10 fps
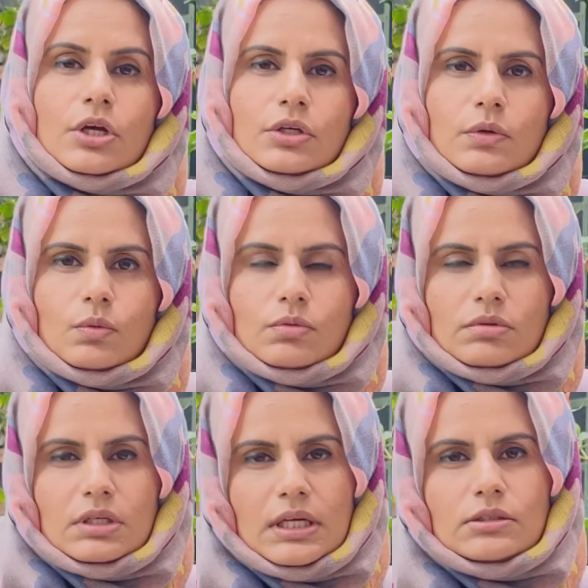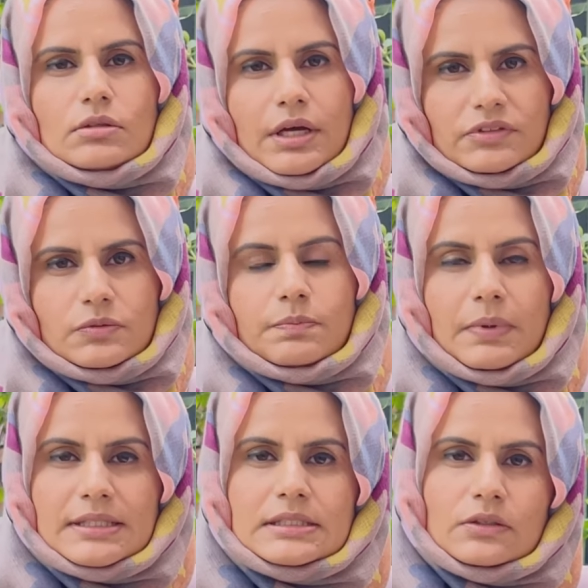You need to have
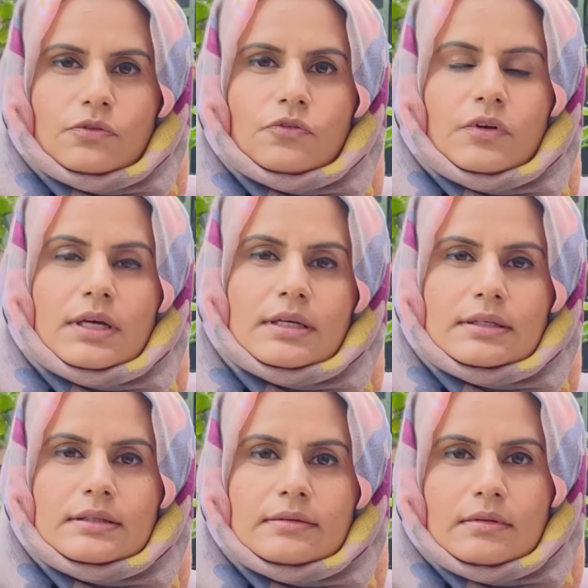specific